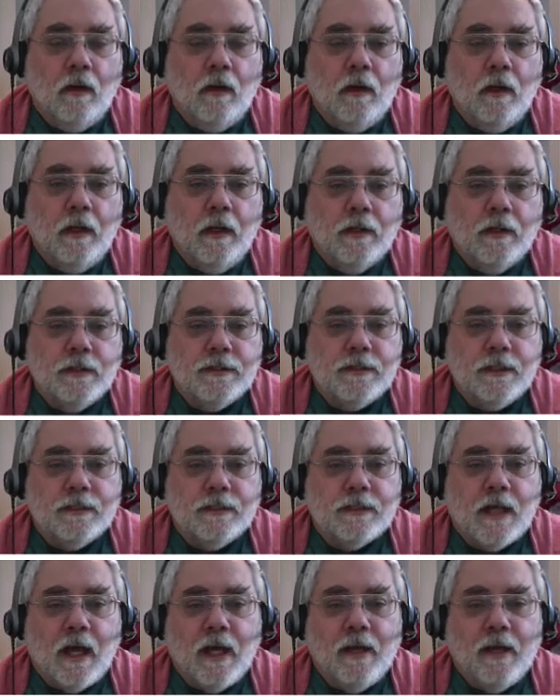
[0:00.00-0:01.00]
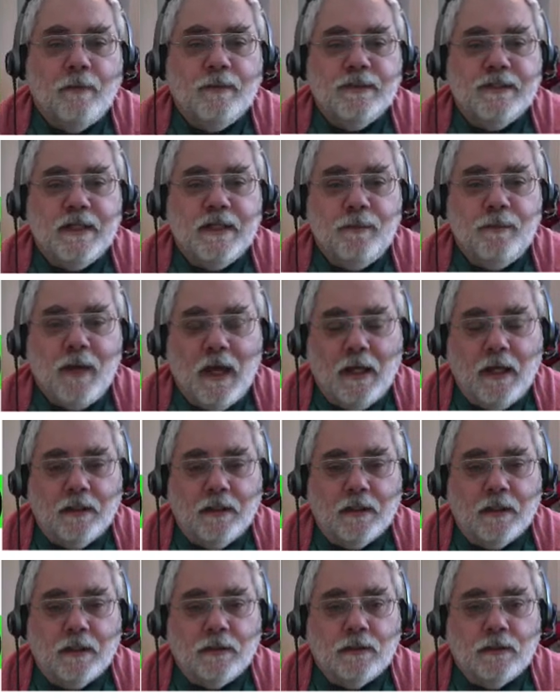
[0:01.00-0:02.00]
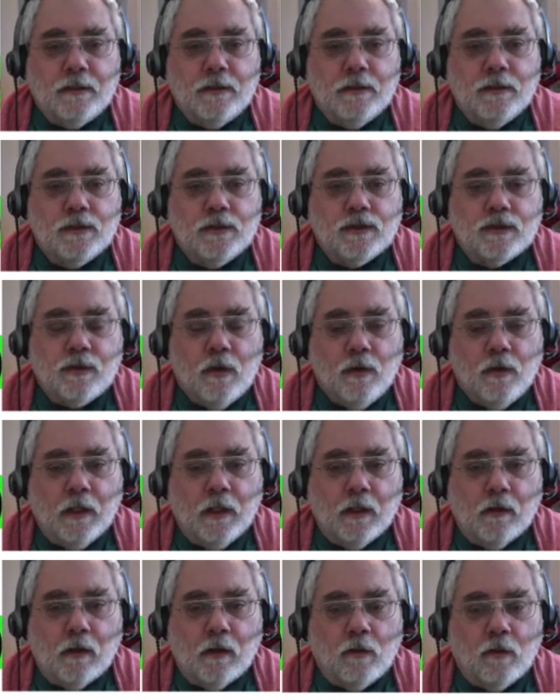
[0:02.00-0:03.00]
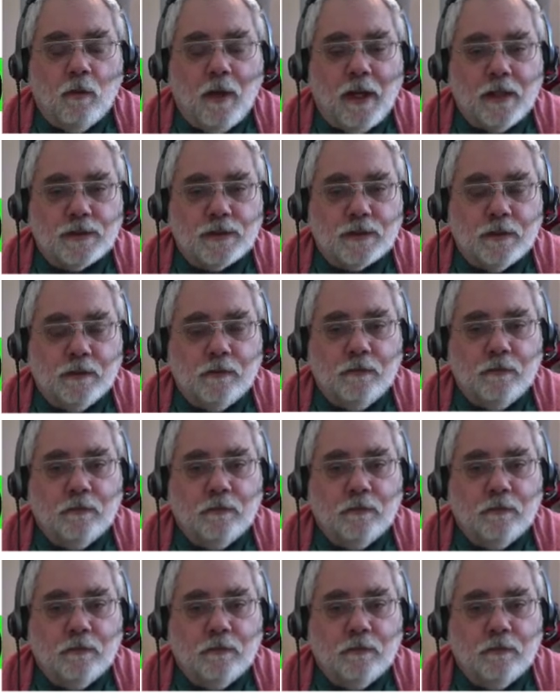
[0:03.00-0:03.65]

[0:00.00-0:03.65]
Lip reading: Here's the time-dependent Schrodinger equation.